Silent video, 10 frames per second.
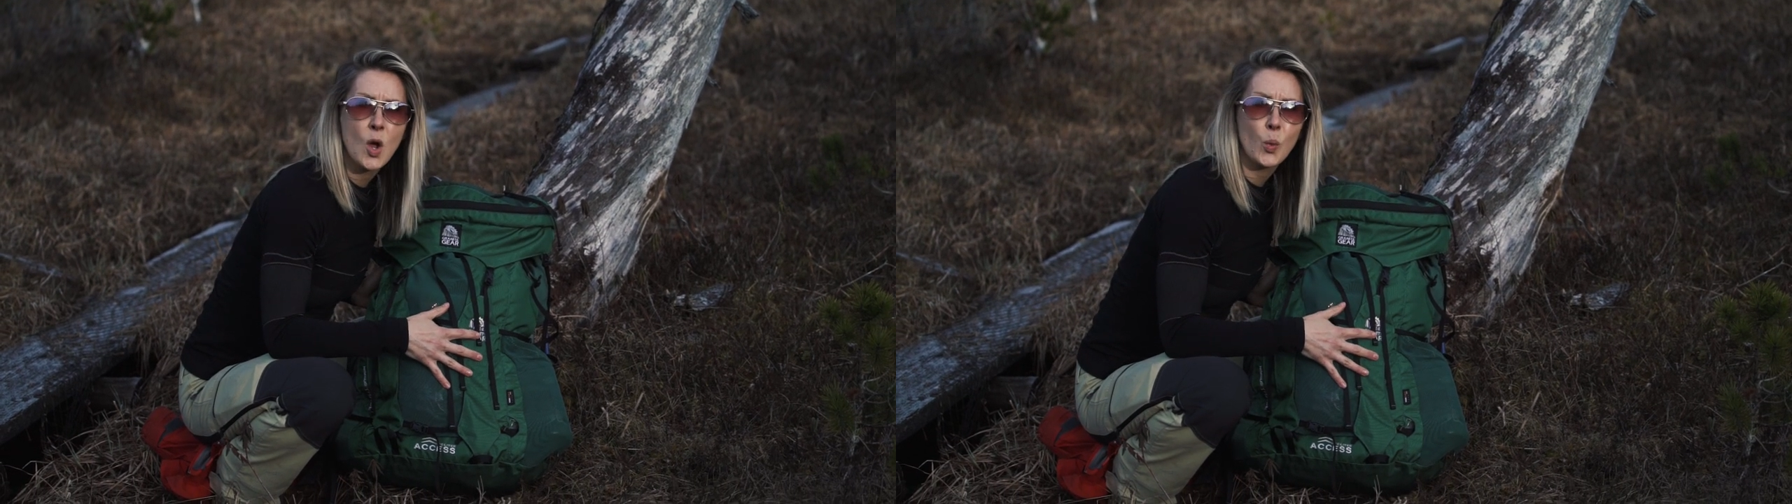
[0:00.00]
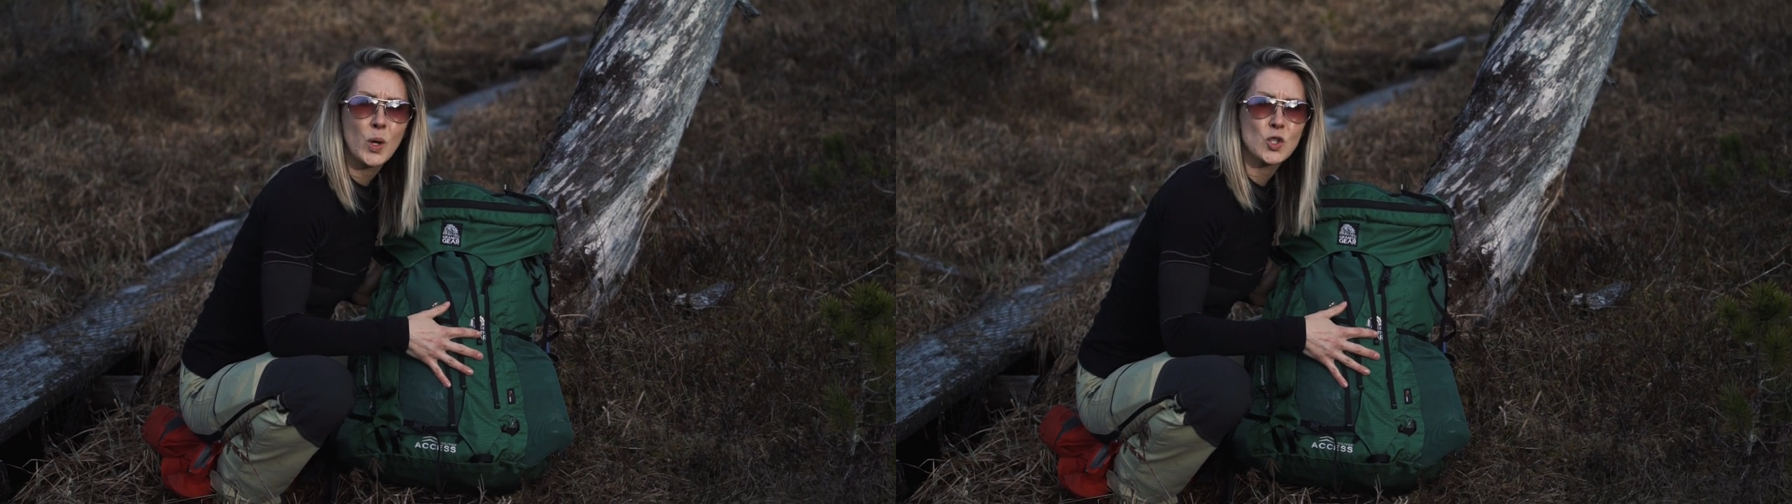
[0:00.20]

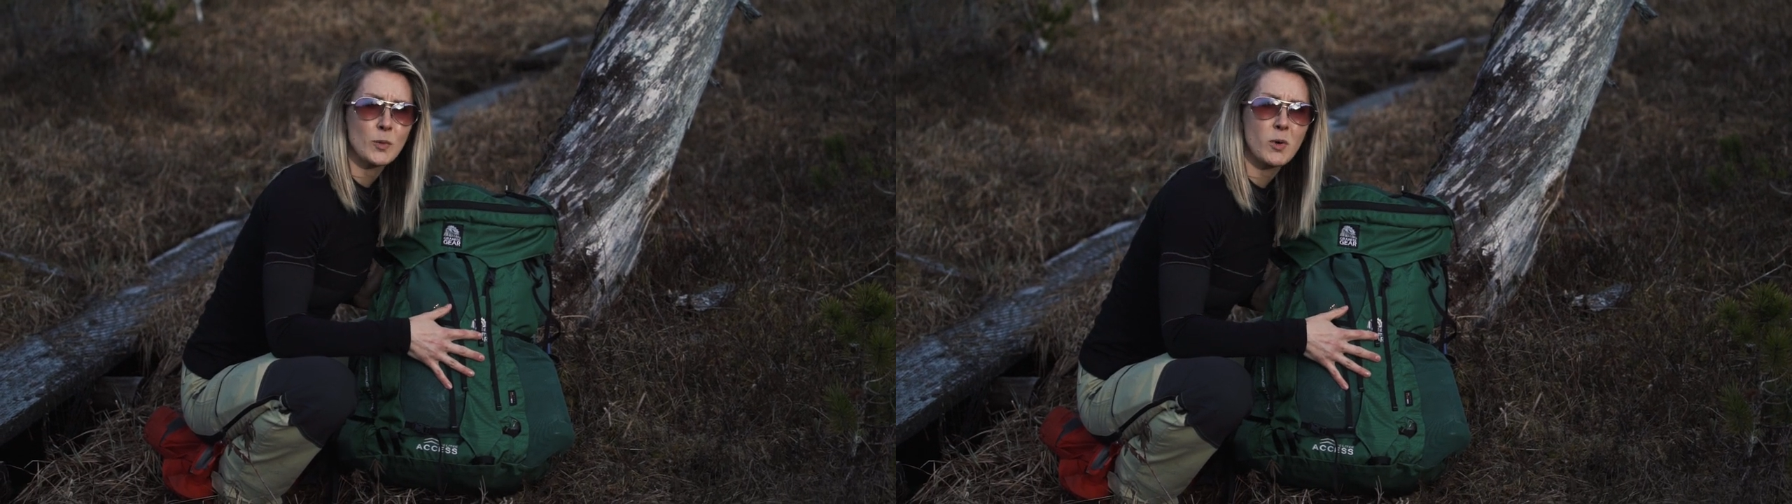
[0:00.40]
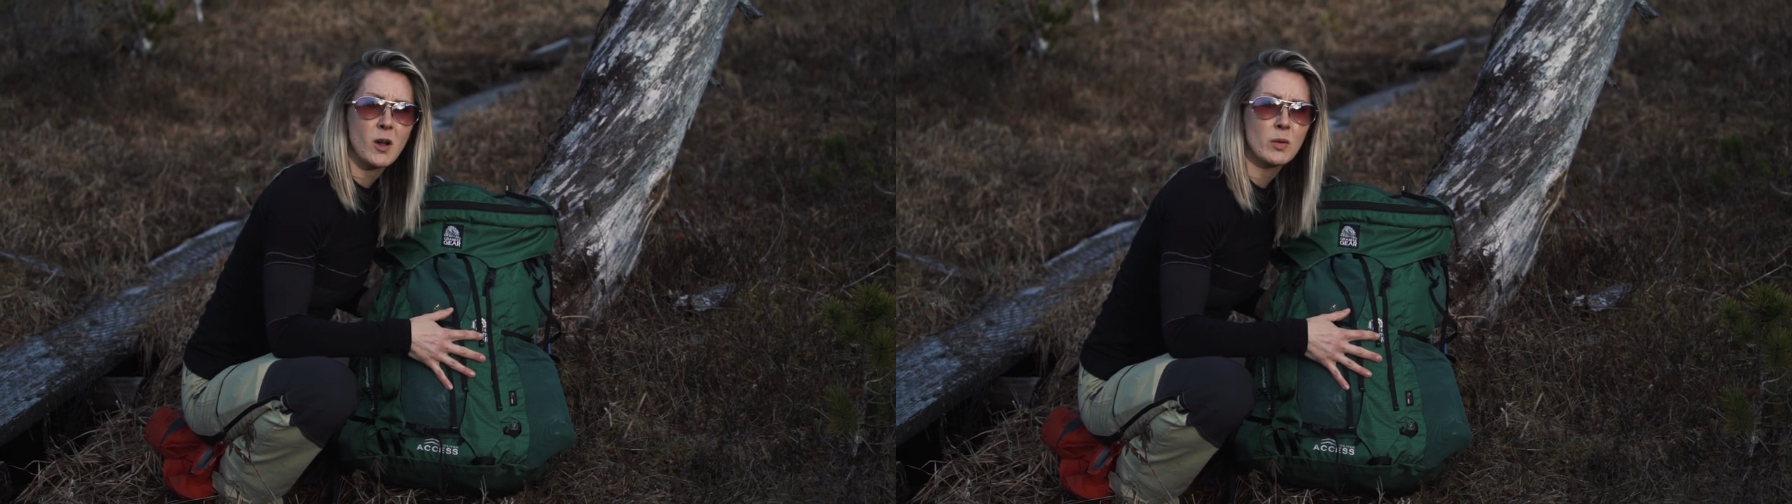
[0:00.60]
which
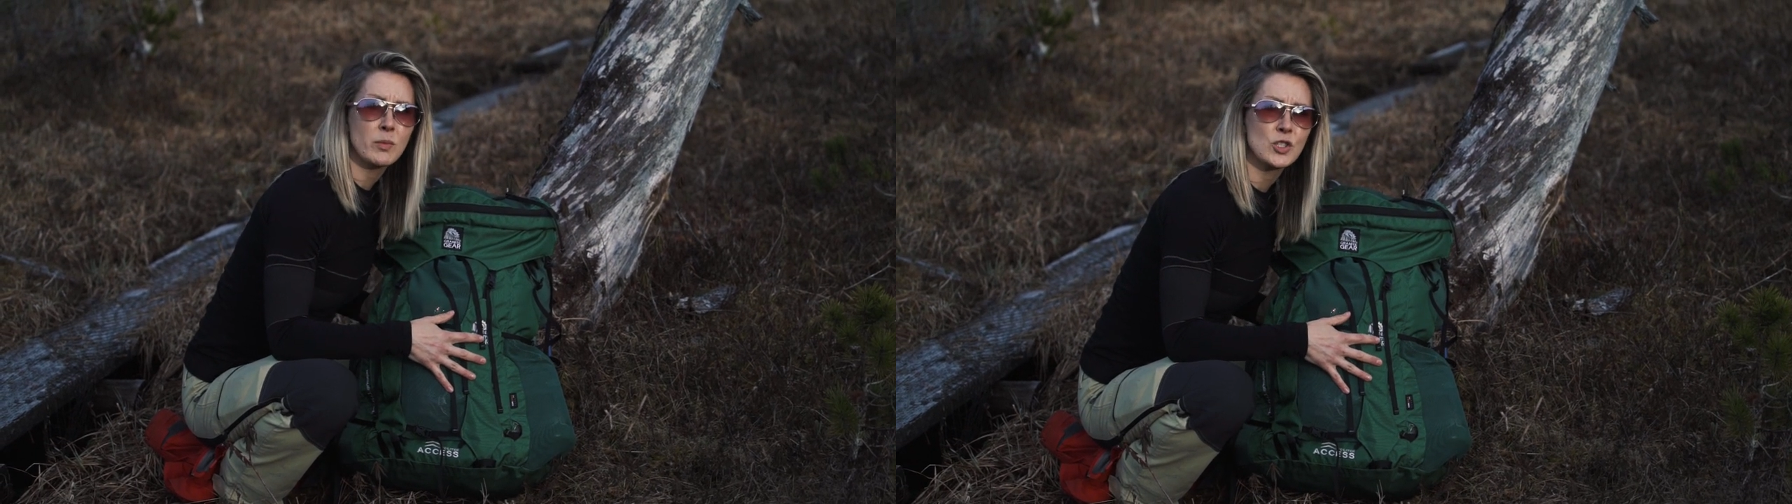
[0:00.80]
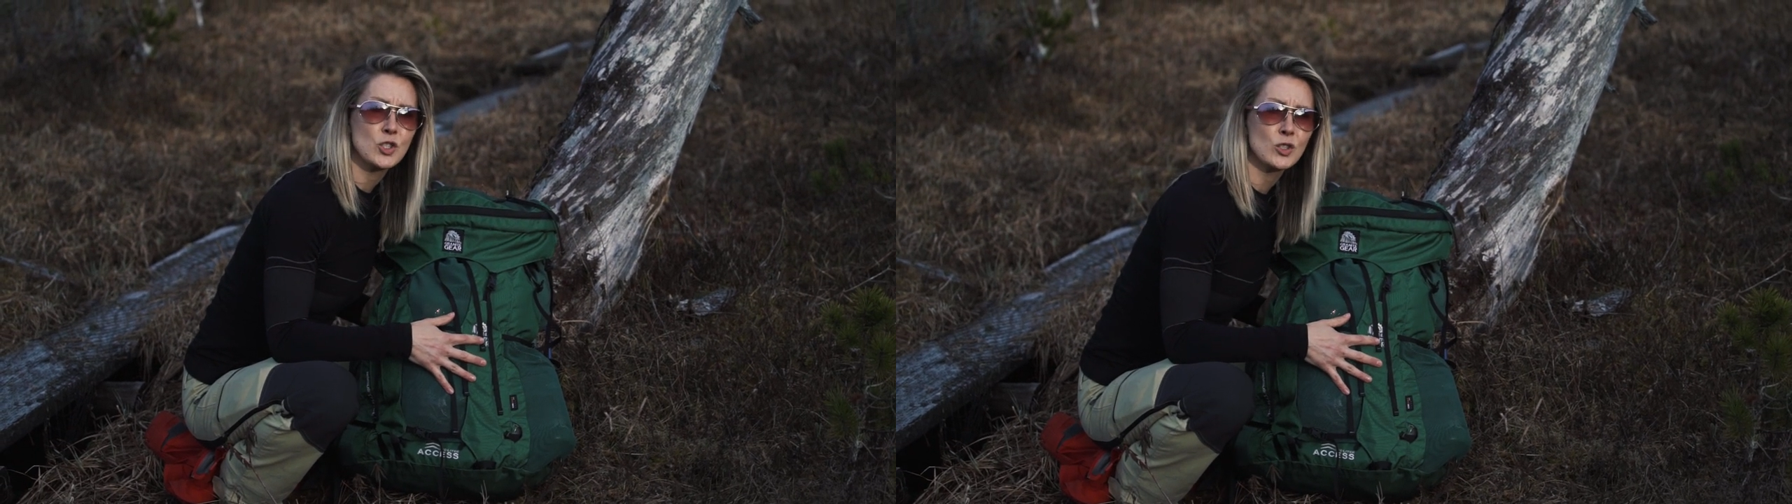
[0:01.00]
I
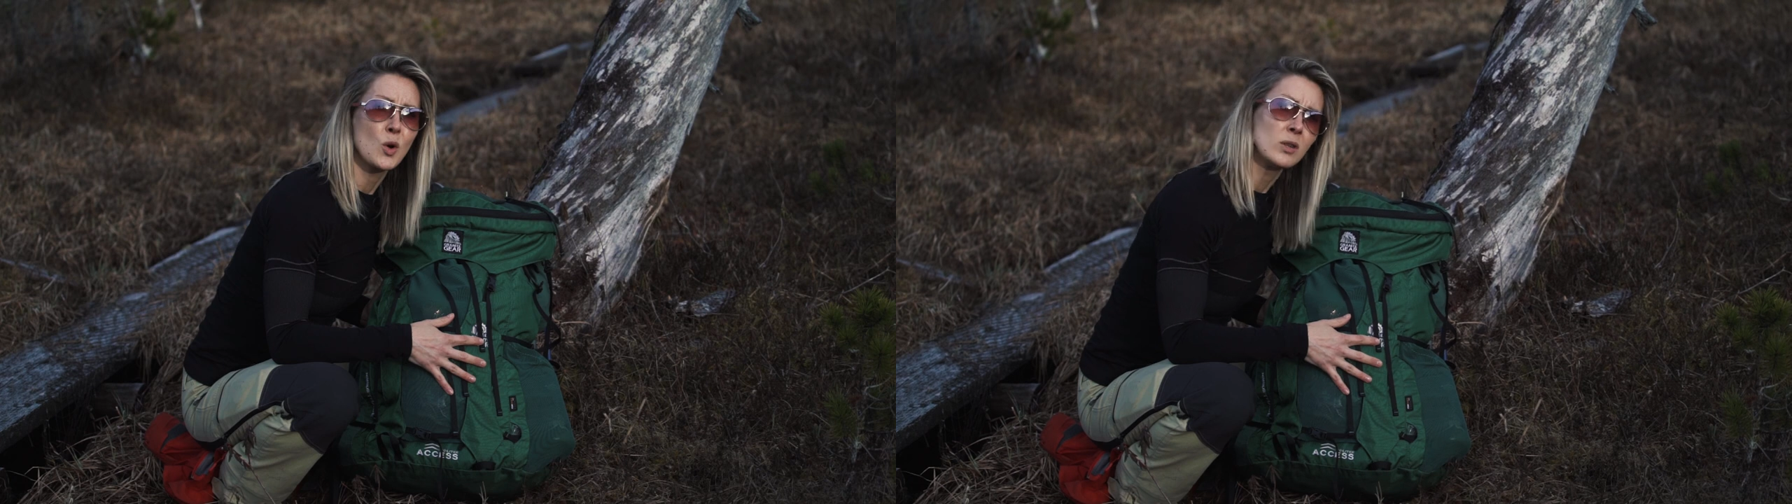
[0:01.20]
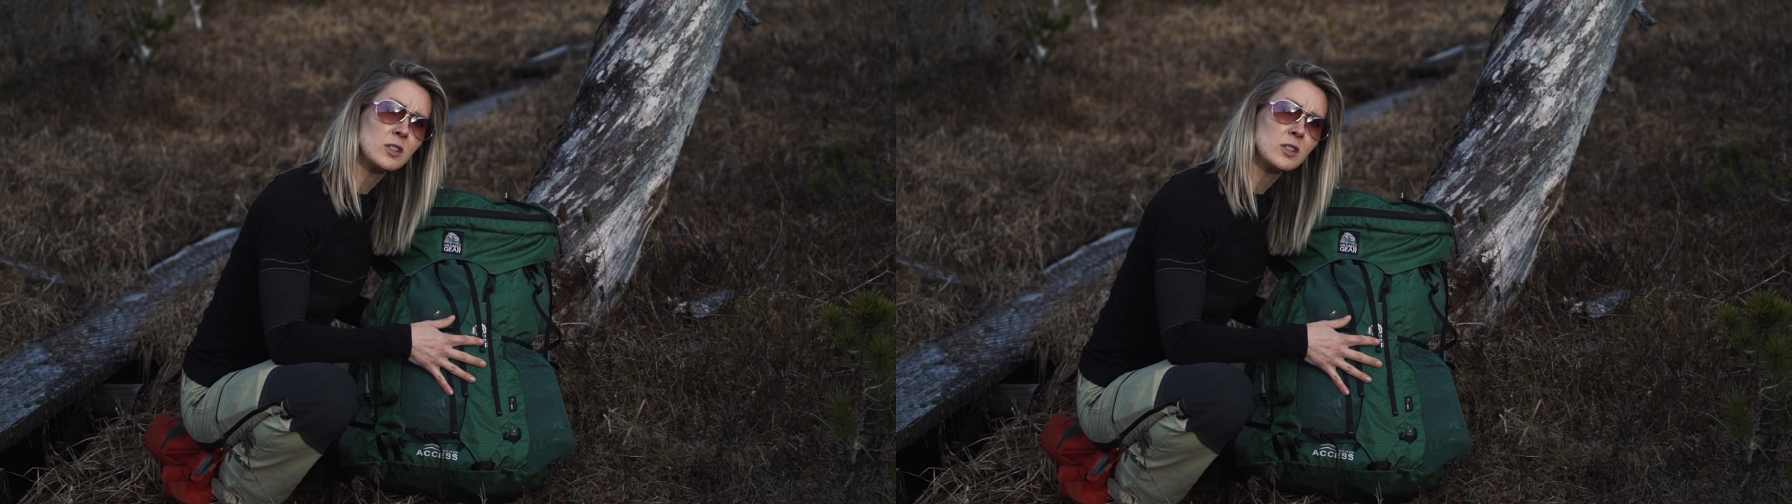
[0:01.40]
probably should go a